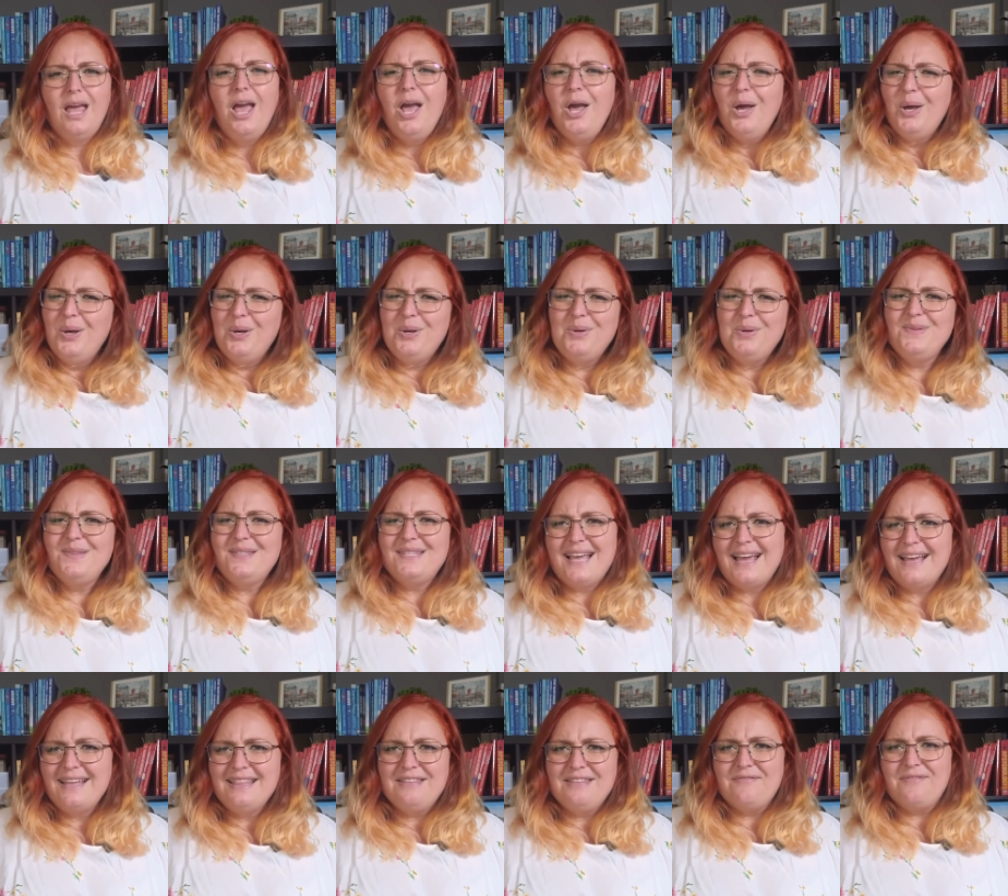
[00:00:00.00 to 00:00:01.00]
Who
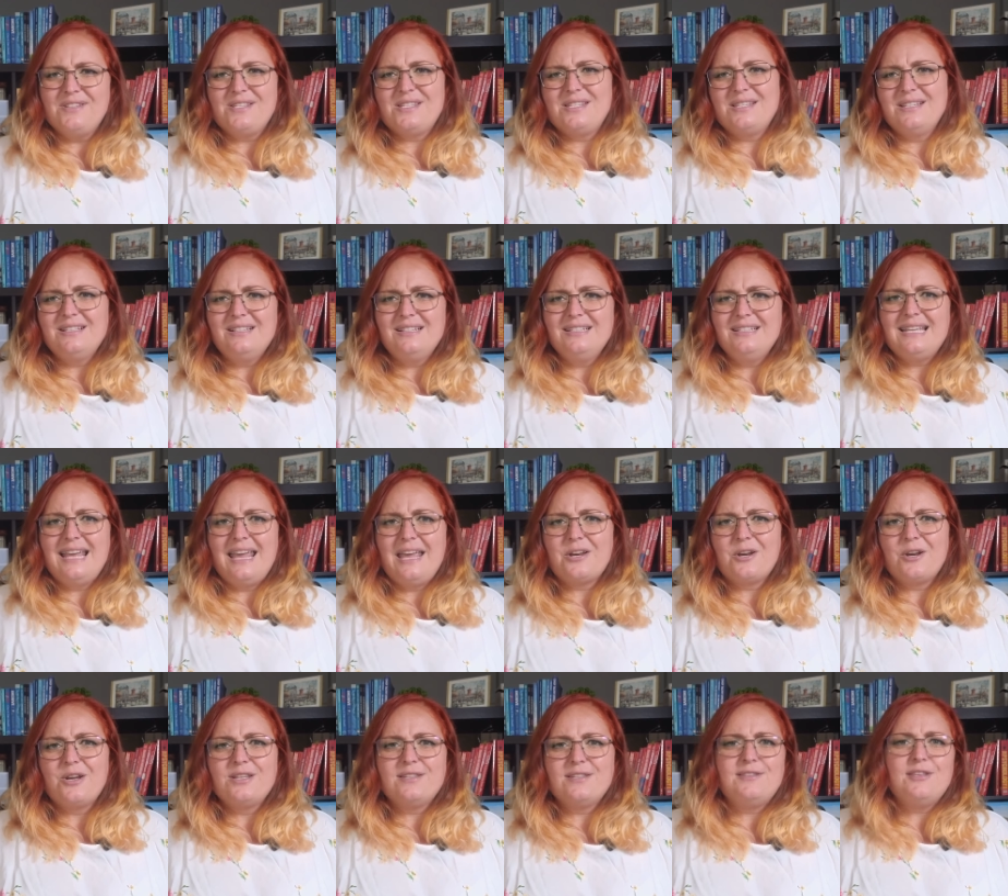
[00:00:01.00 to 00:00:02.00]
said the
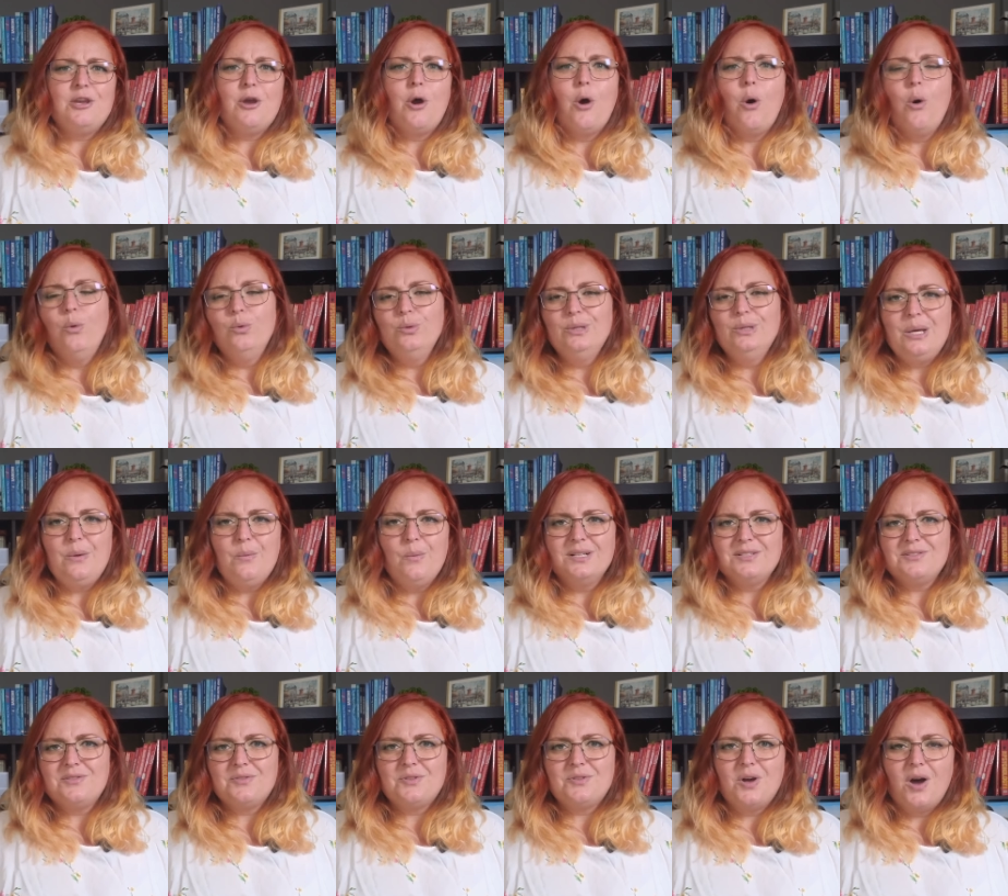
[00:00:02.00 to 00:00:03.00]
facilitator is the only
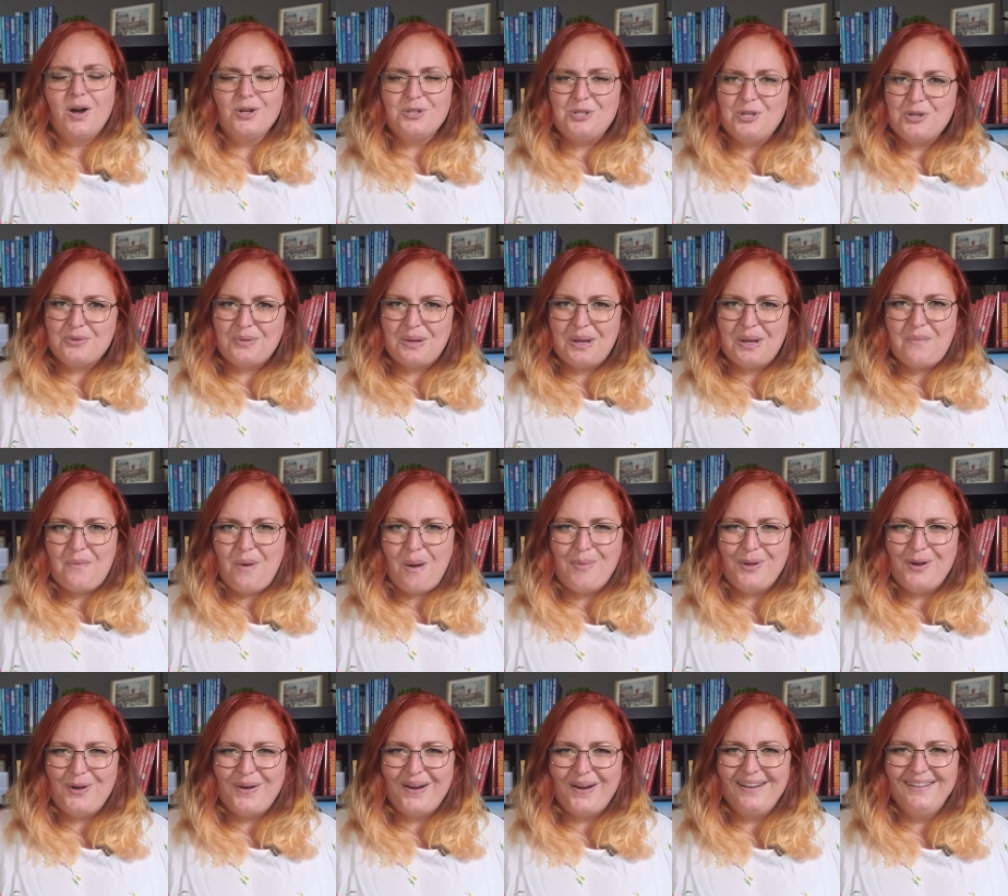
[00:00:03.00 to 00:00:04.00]
one to talk during a
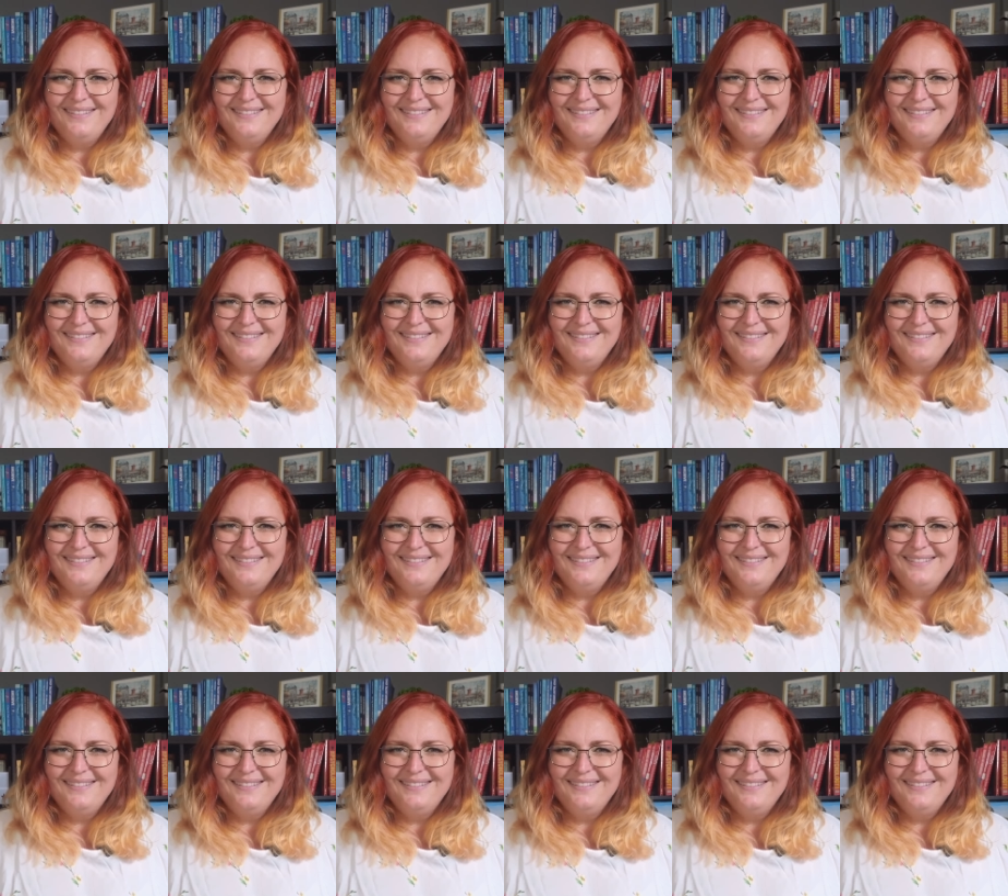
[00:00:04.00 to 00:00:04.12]
webinar?